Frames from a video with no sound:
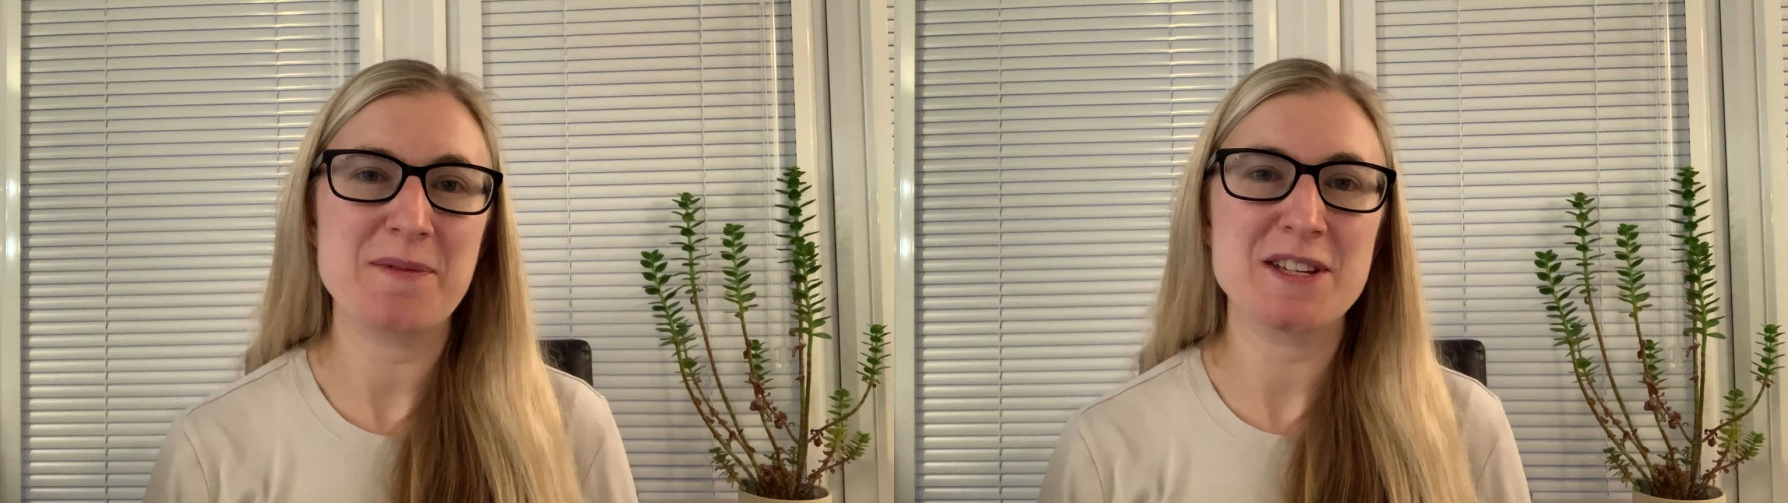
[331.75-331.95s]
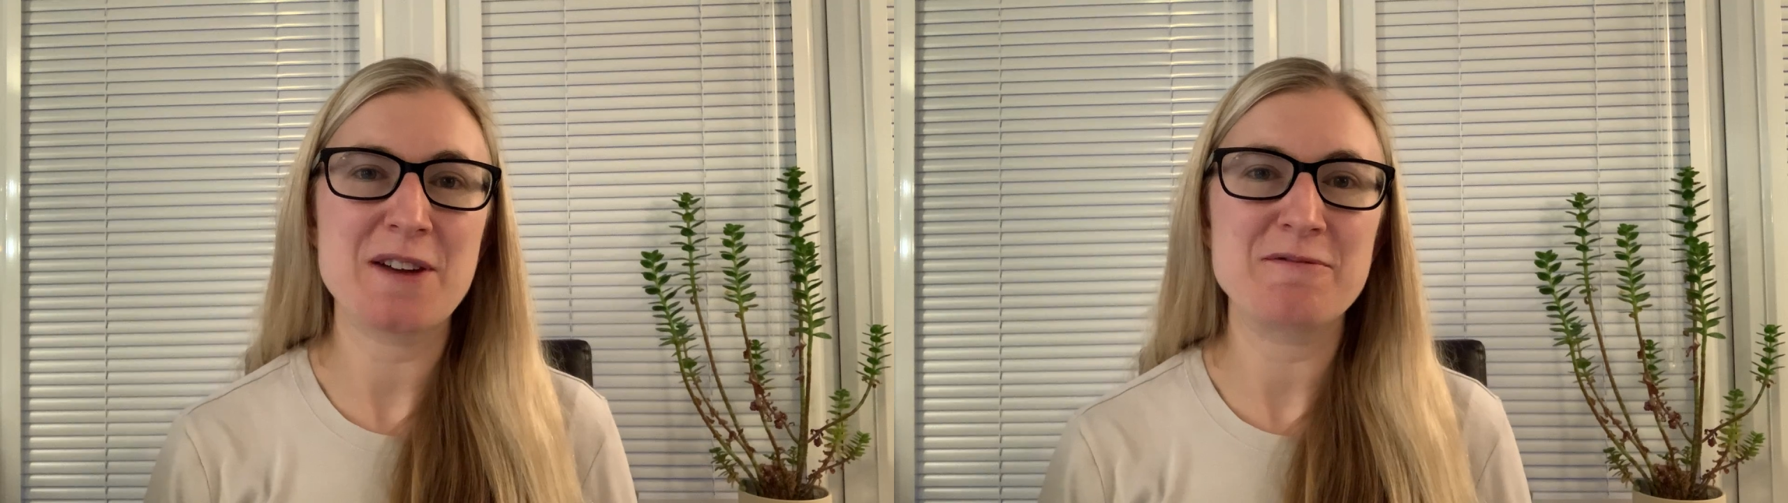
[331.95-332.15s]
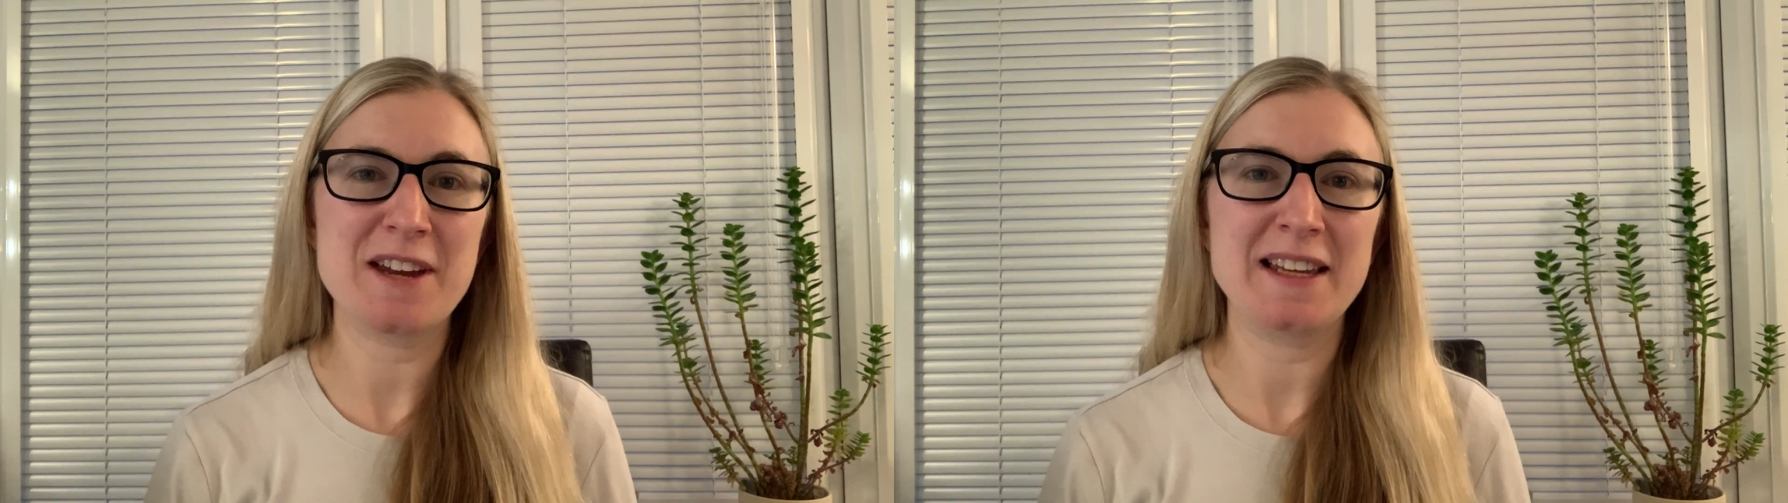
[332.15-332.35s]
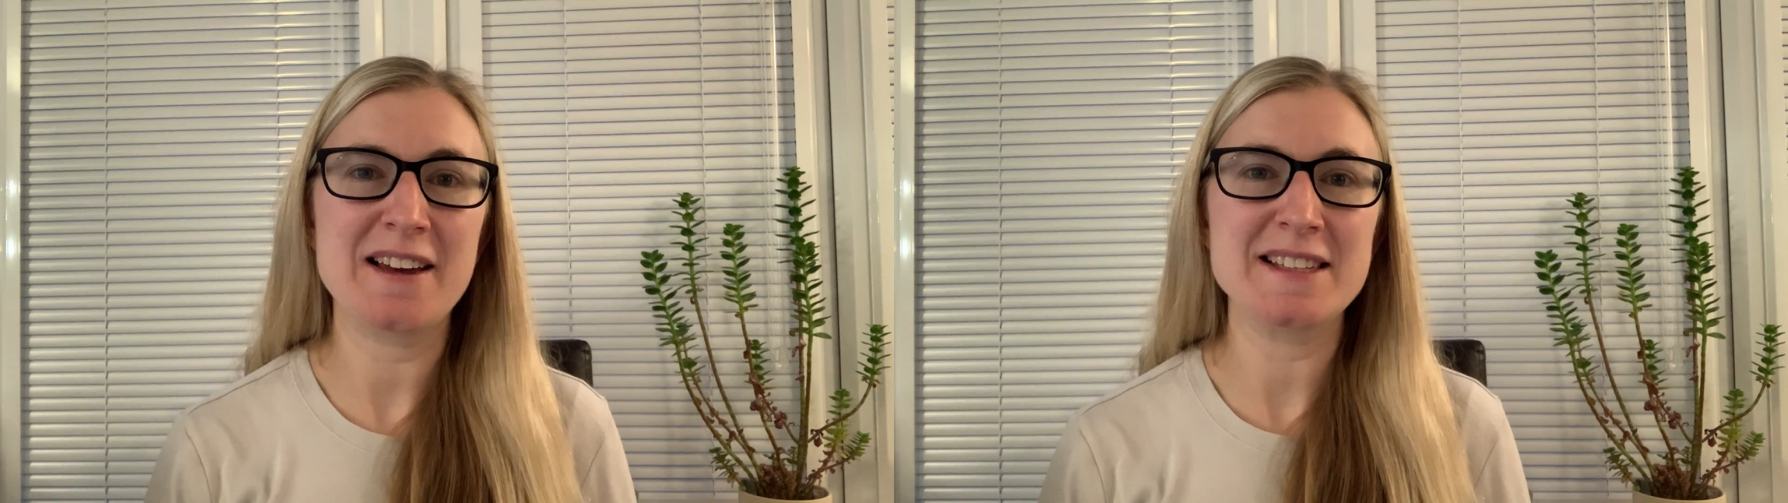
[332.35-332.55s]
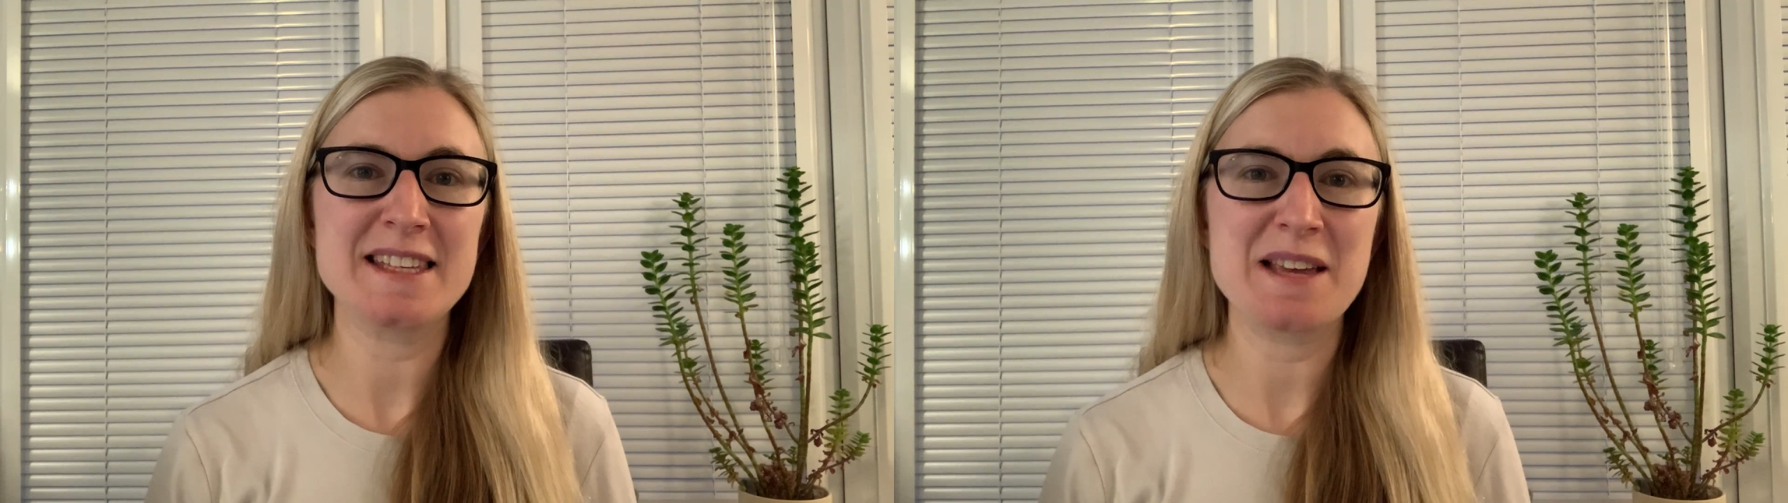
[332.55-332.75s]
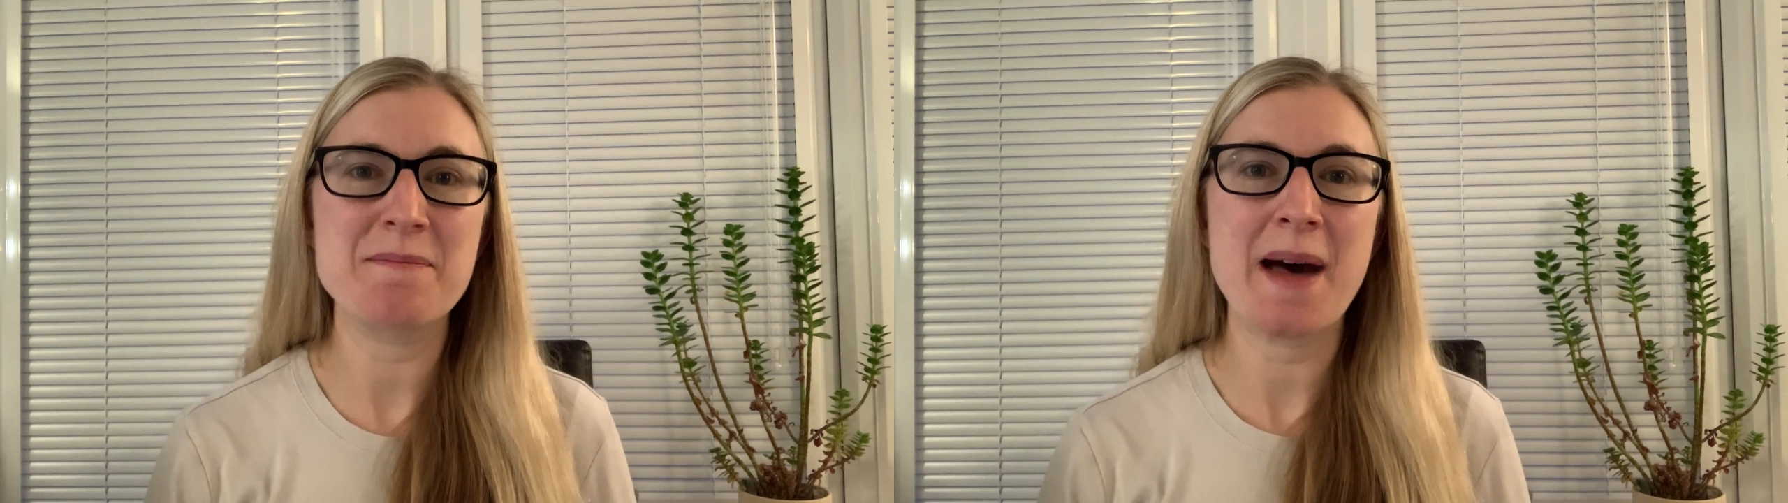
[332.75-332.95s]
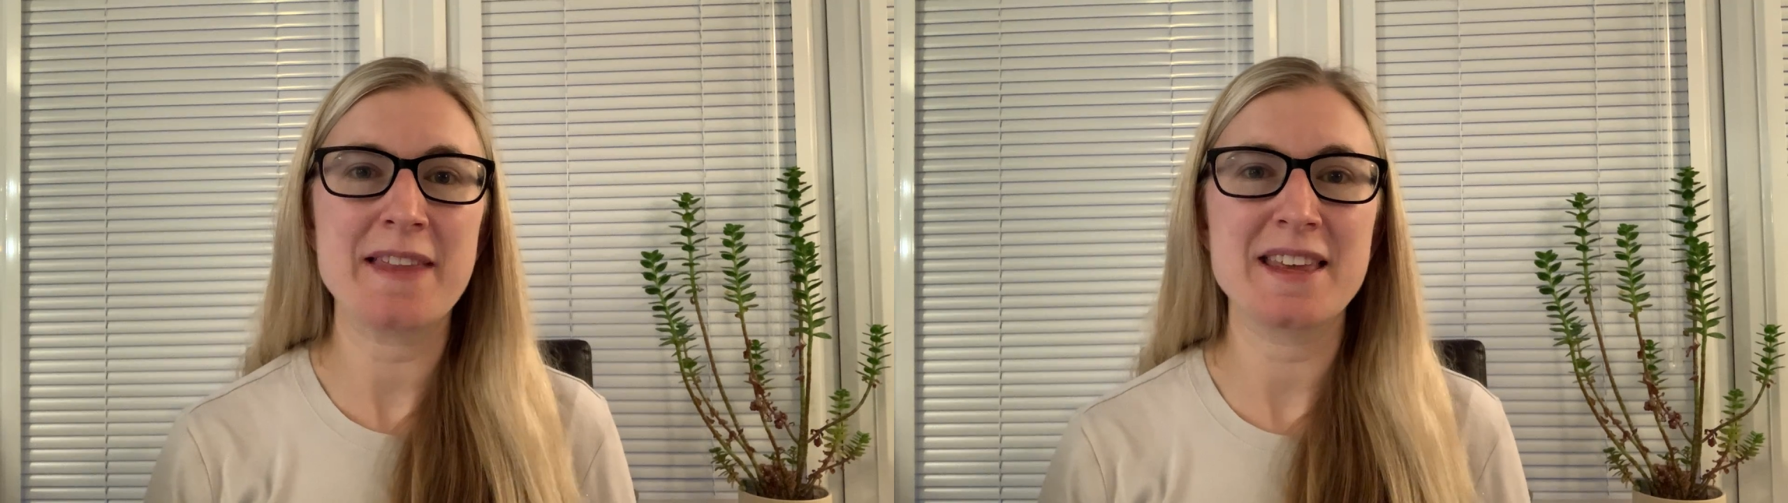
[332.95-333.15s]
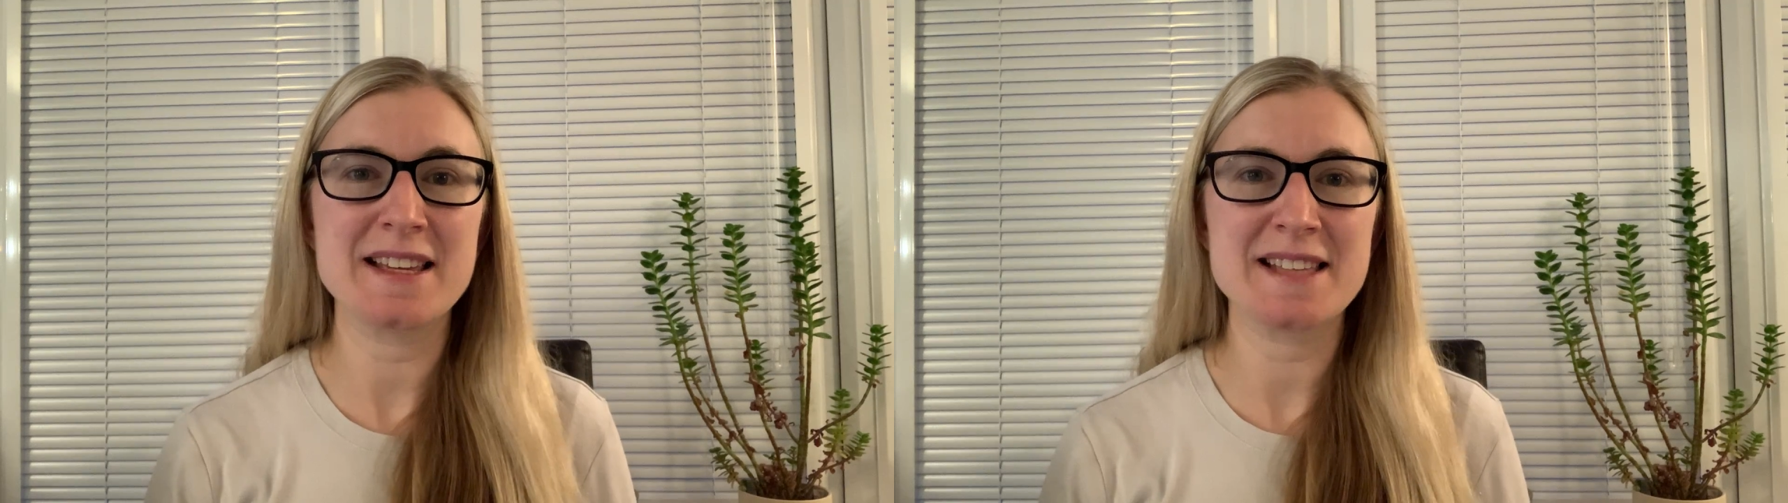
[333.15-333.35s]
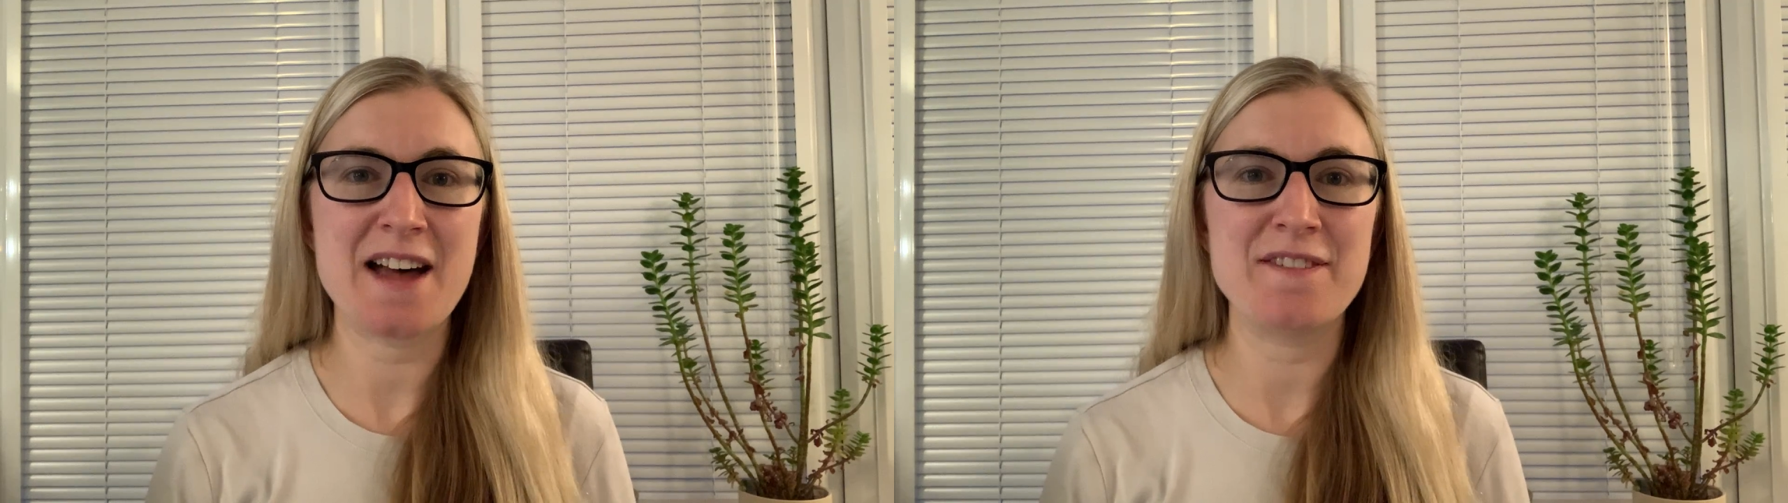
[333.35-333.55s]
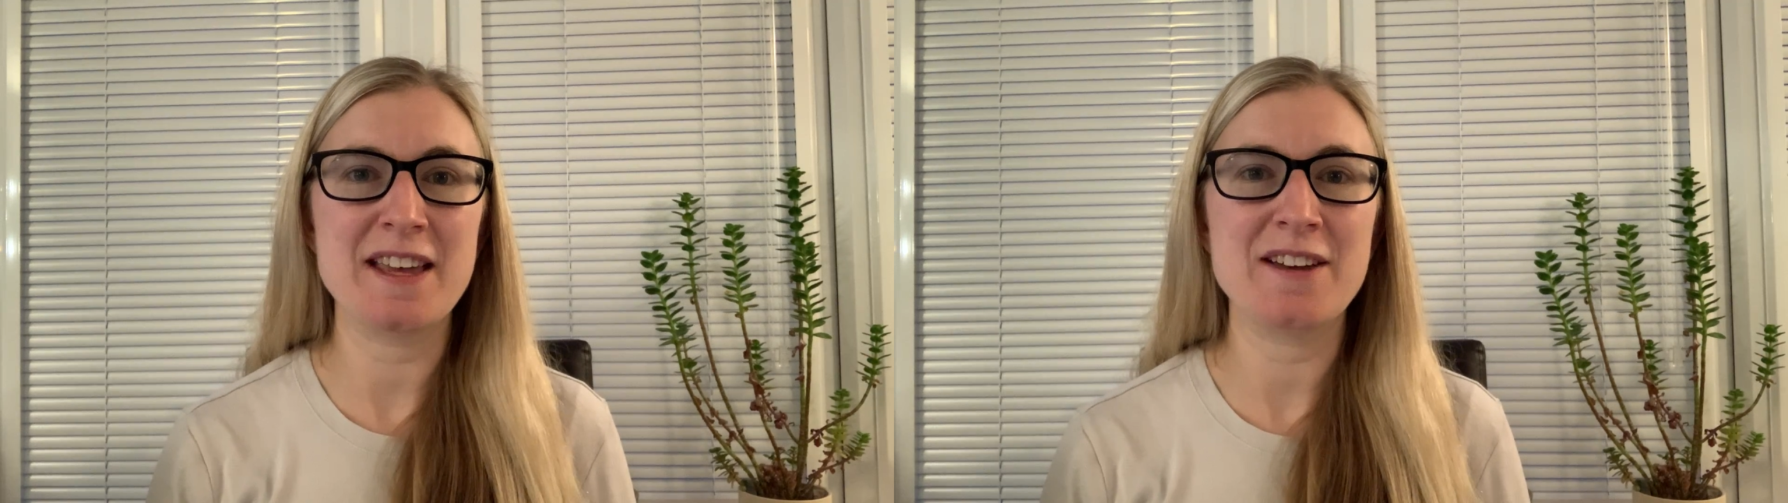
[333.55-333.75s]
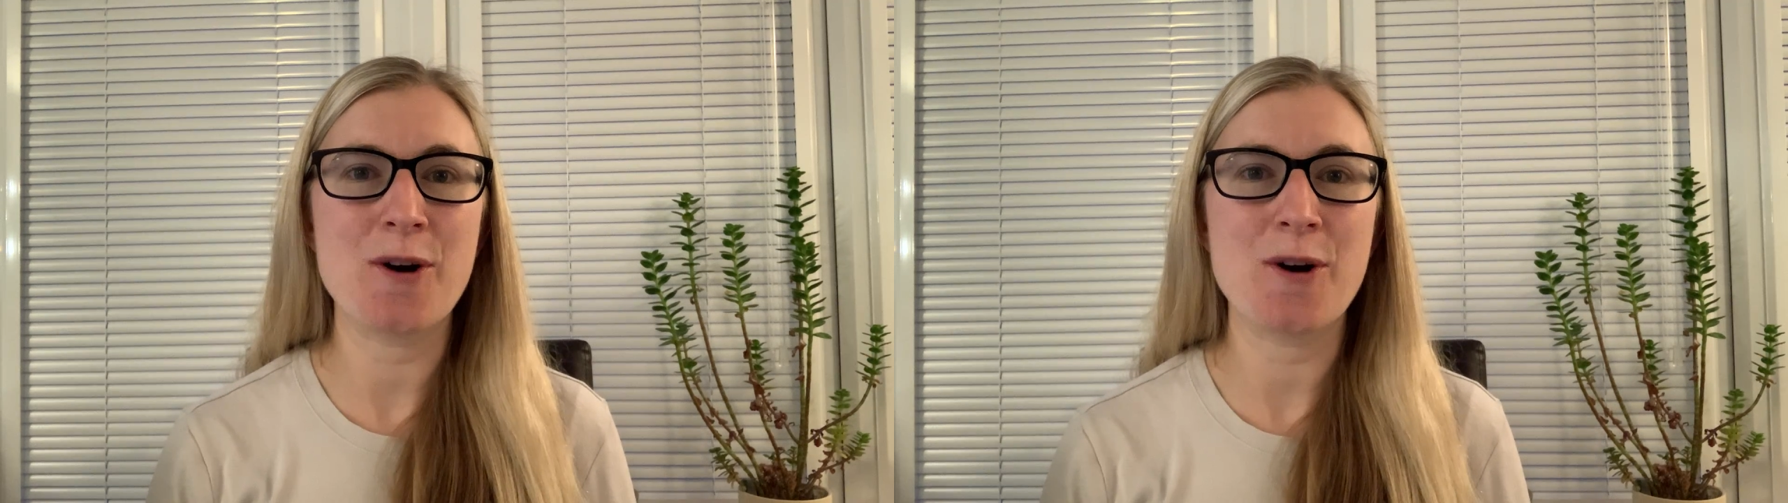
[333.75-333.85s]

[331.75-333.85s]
we don't realize the impact that it's having